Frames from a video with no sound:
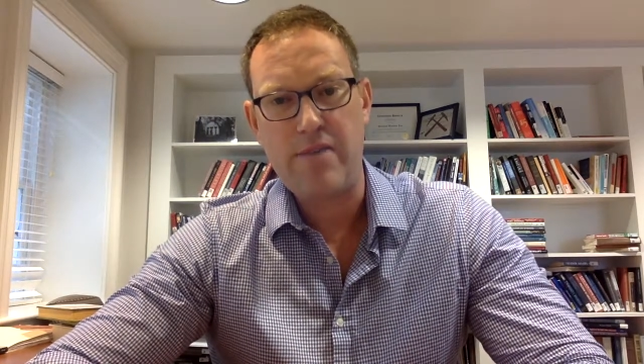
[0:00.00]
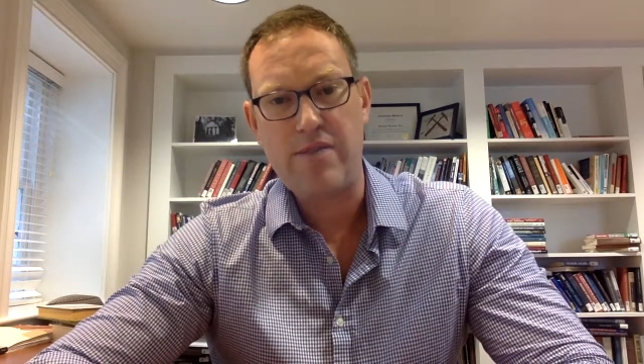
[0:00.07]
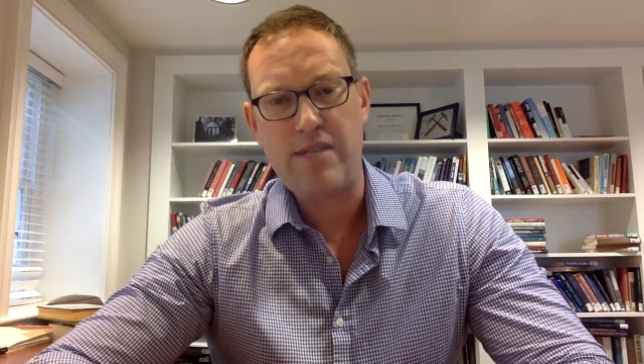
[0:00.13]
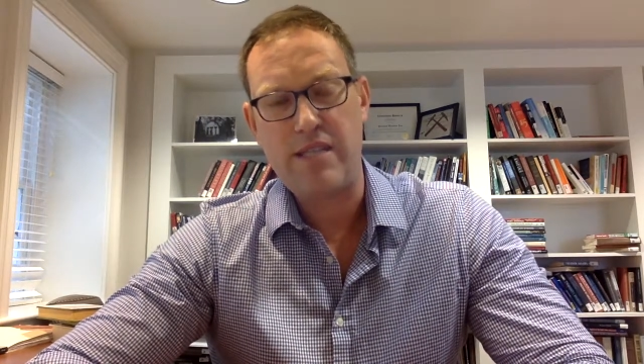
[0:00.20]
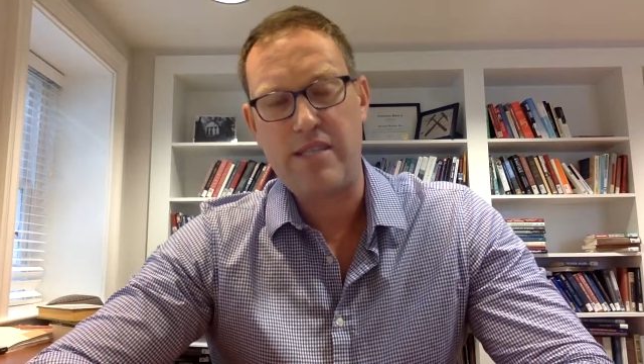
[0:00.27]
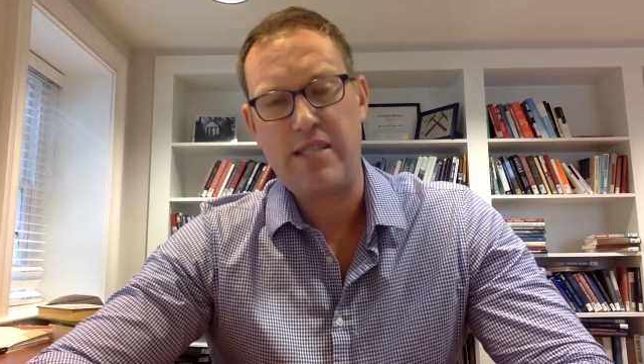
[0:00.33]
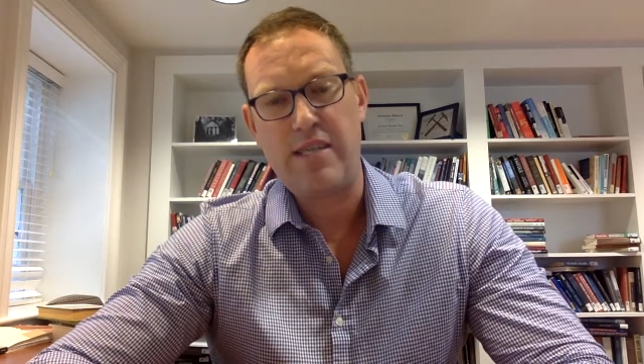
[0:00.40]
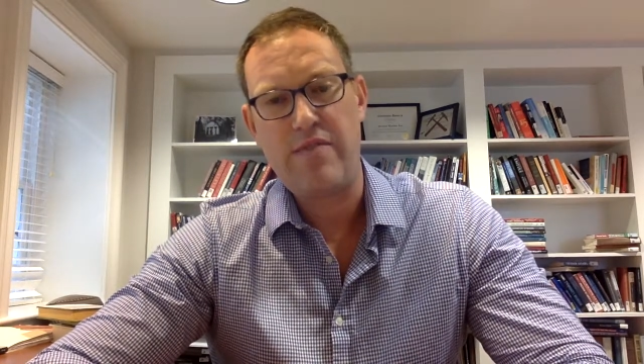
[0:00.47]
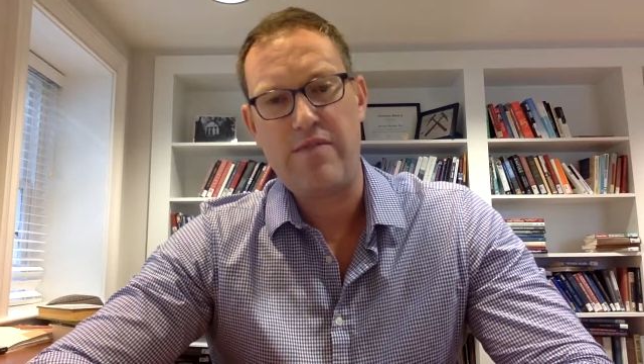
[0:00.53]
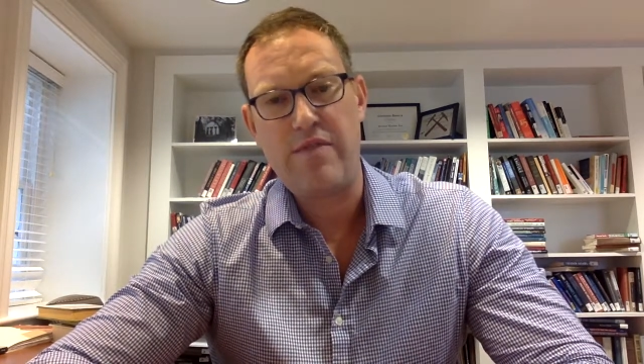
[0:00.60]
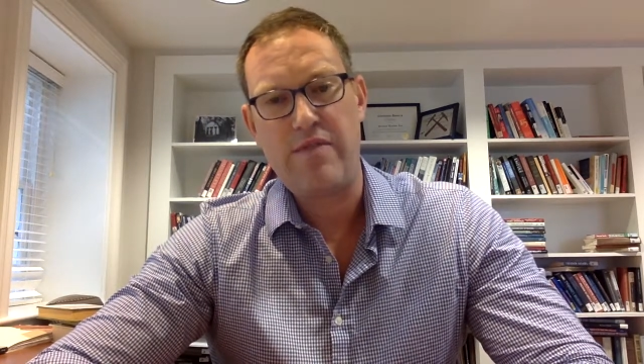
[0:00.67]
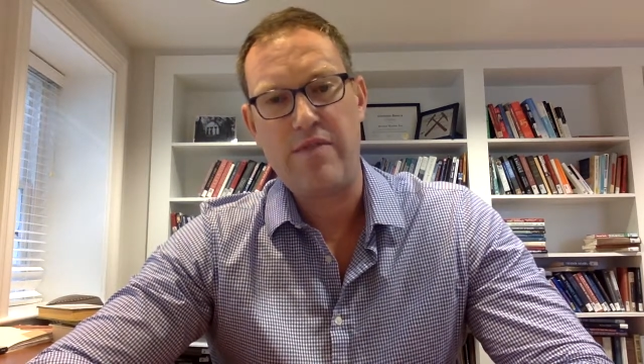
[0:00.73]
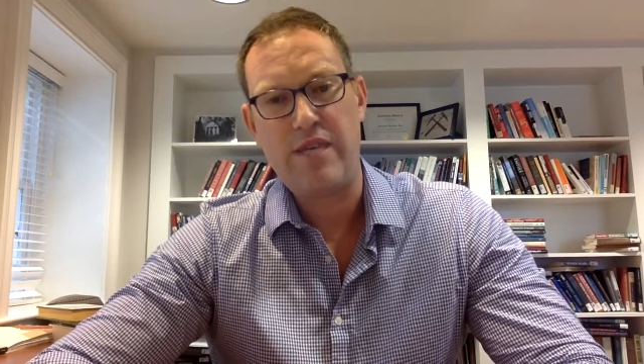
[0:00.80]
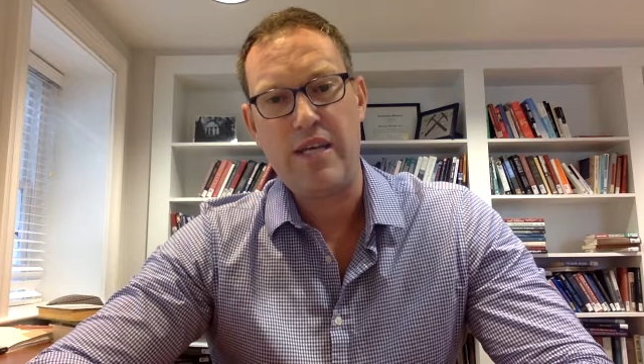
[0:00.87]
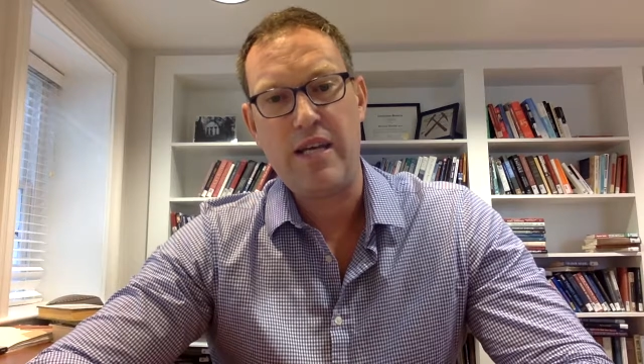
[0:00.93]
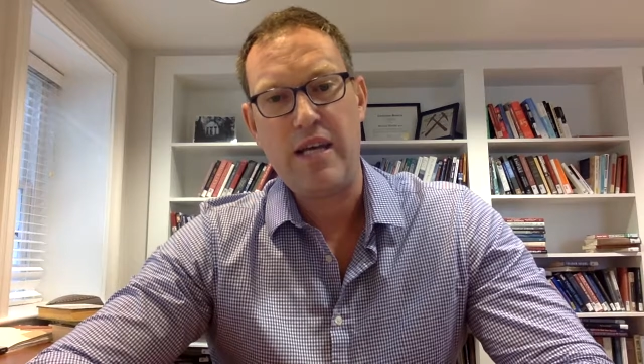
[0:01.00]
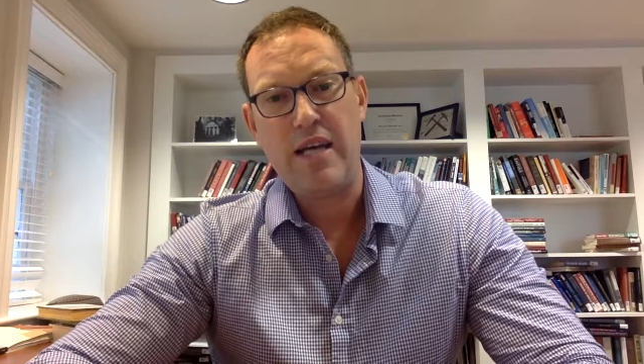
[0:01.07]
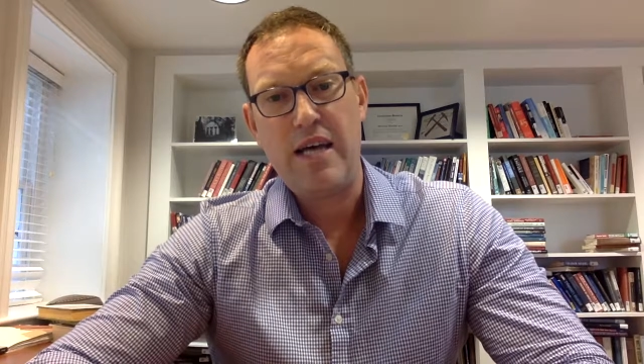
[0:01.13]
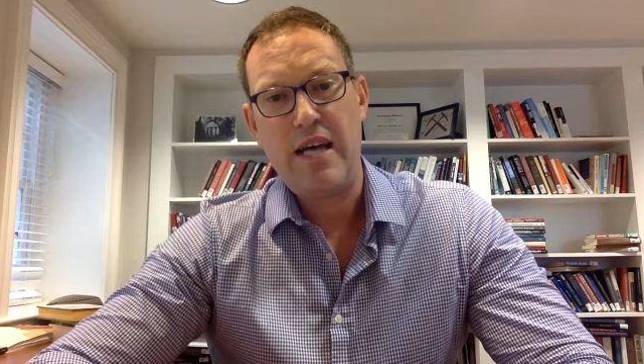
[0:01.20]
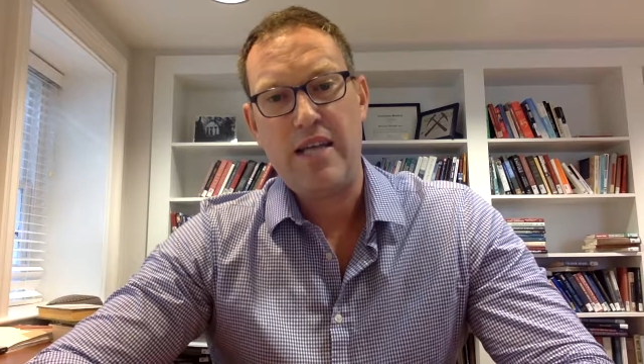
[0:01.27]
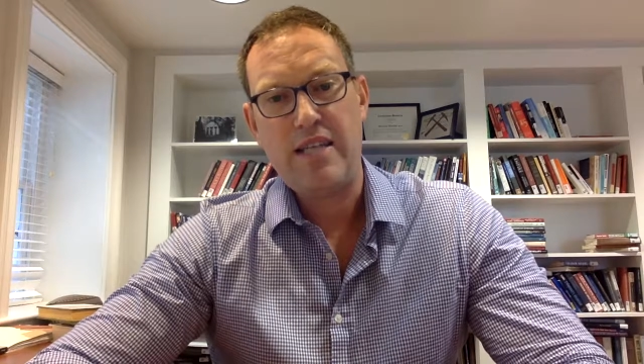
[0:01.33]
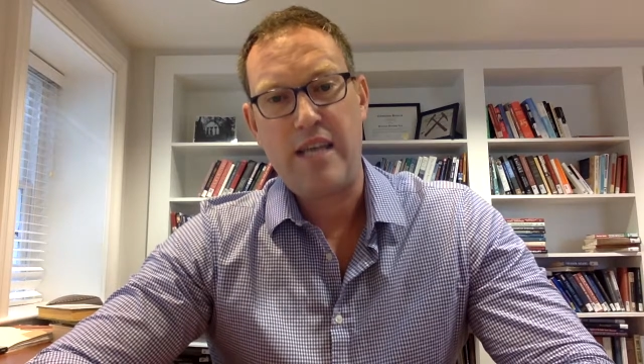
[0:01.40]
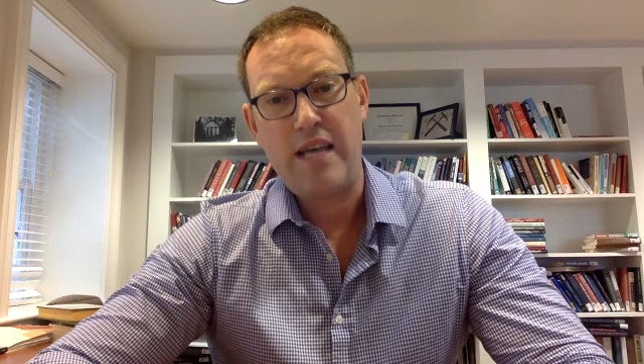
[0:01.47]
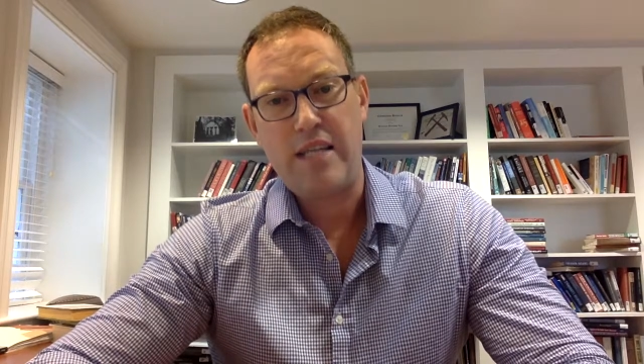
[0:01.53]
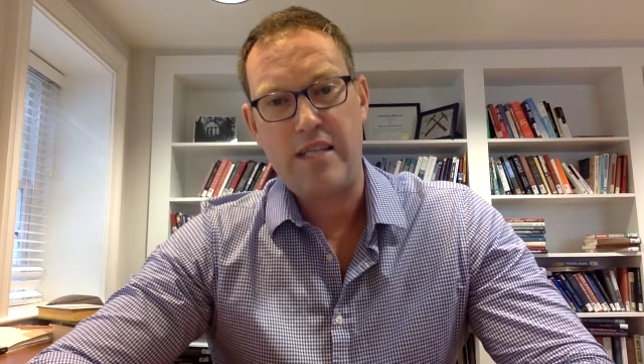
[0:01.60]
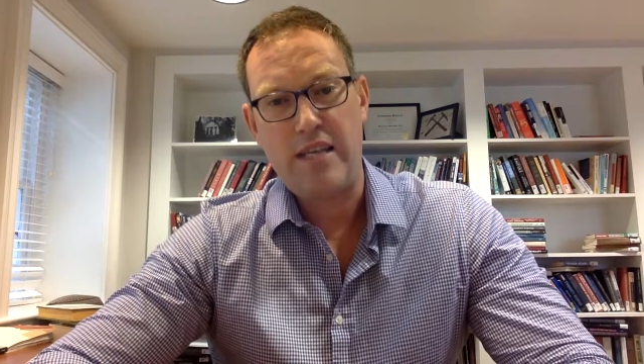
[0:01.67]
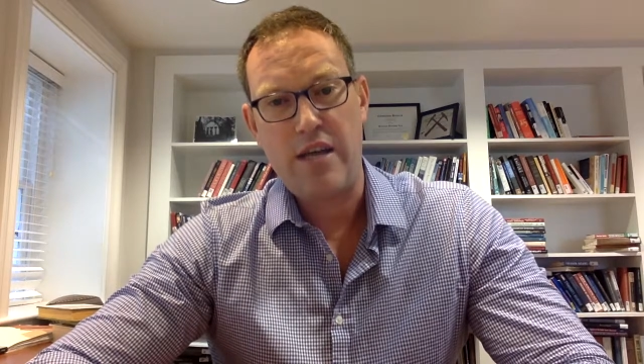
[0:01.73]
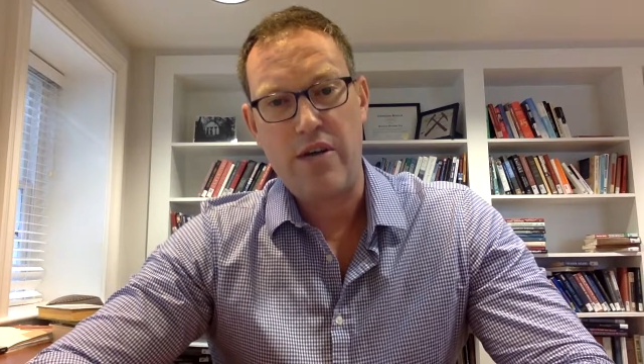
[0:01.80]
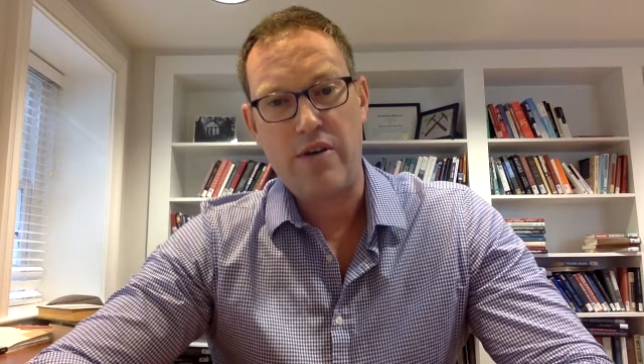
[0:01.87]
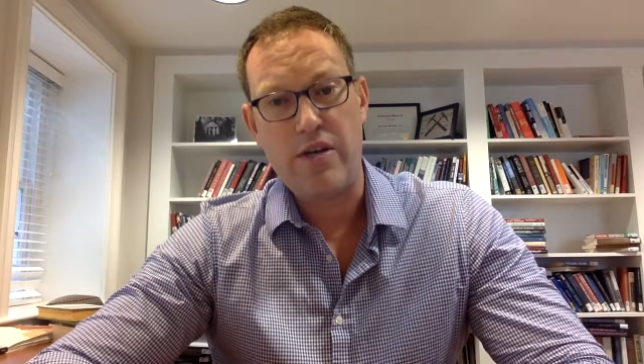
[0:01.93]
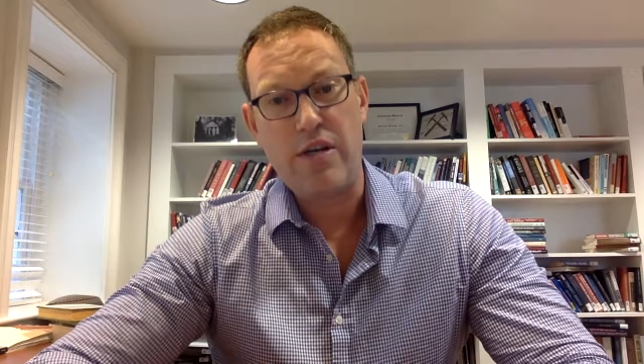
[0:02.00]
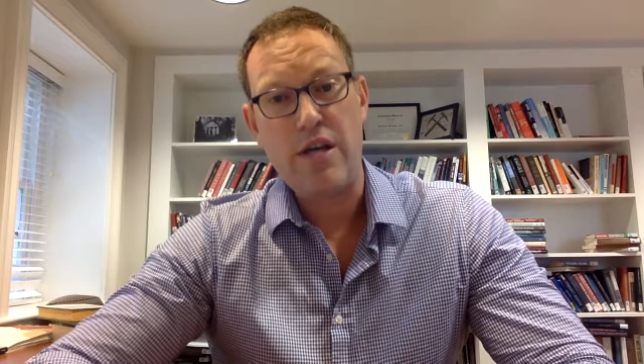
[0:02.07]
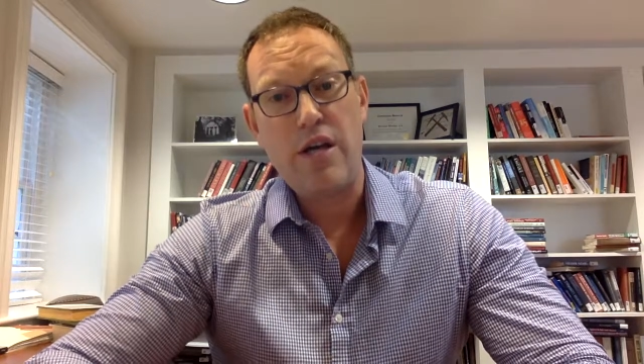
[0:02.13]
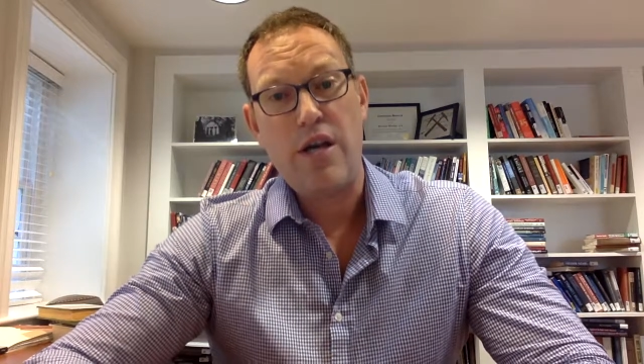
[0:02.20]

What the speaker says: 1650 to 1800.